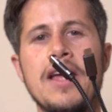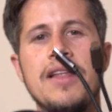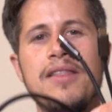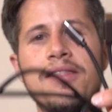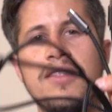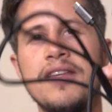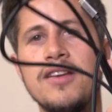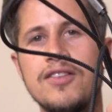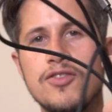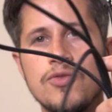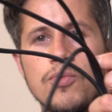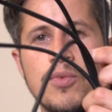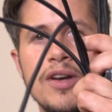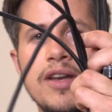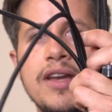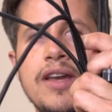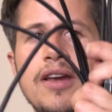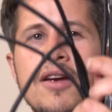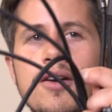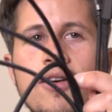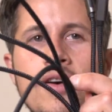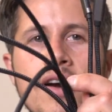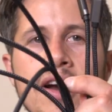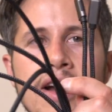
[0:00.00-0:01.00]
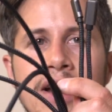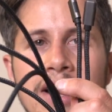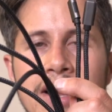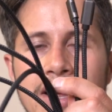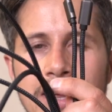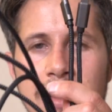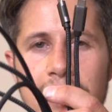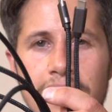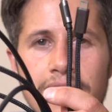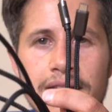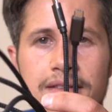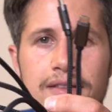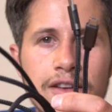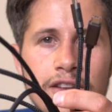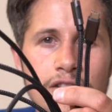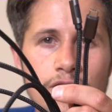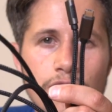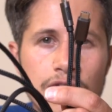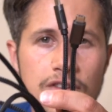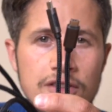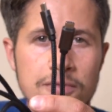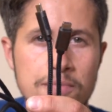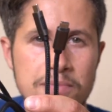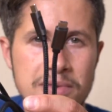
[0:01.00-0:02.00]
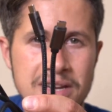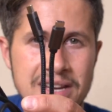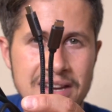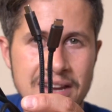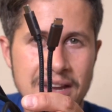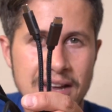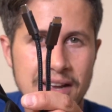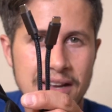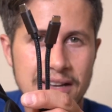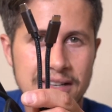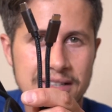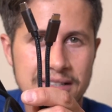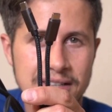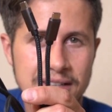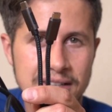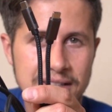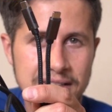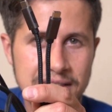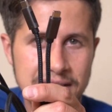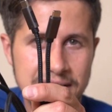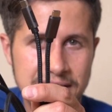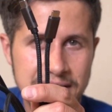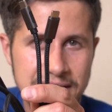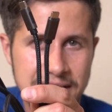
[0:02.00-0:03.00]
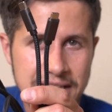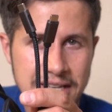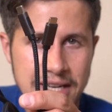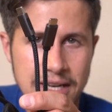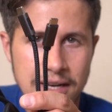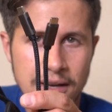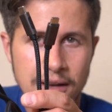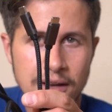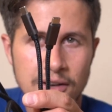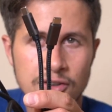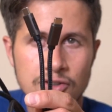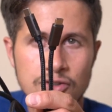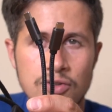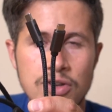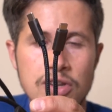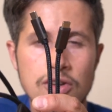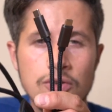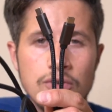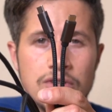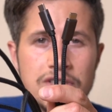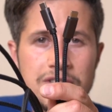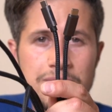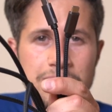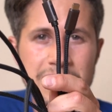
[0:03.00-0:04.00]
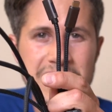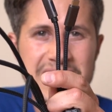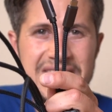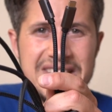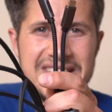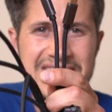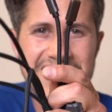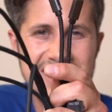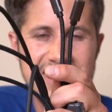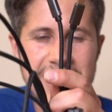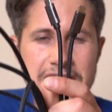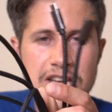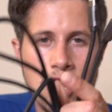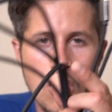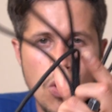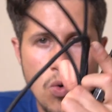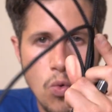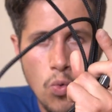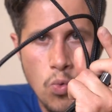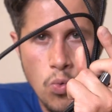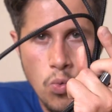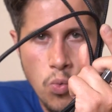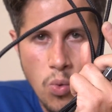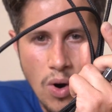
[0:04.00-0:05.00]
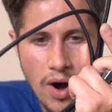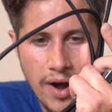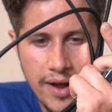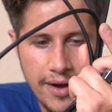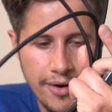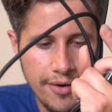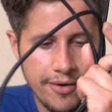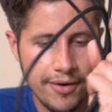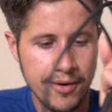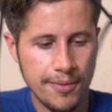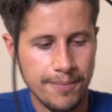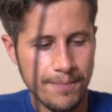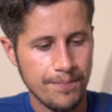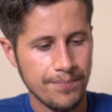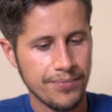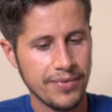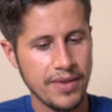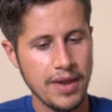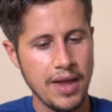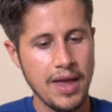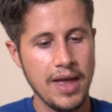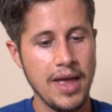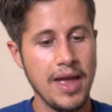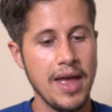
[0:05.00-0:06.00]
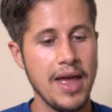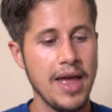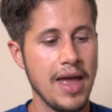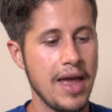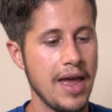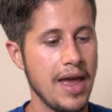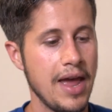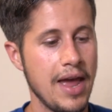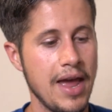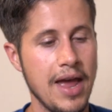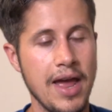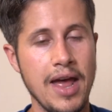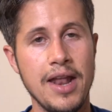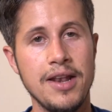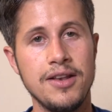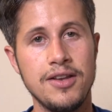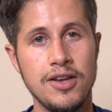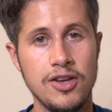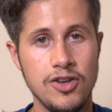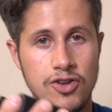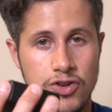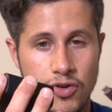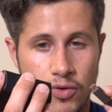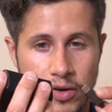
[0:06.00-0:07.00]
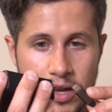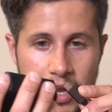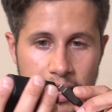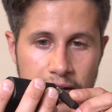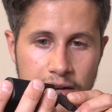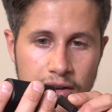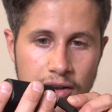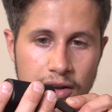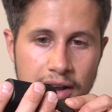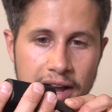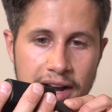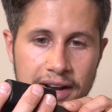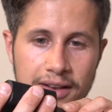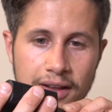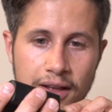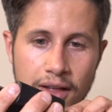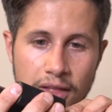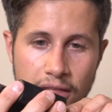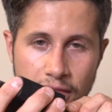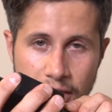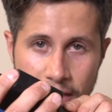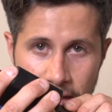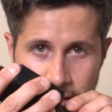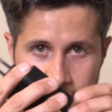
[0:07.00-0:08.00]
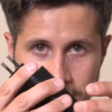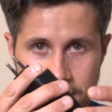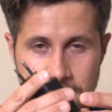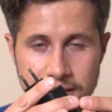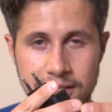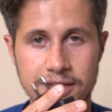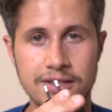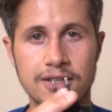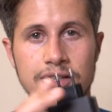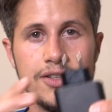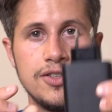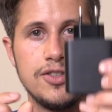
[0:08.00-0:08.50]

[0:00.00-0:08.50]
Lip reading: This one here is a USB-C to USB-C wire. And you can connect this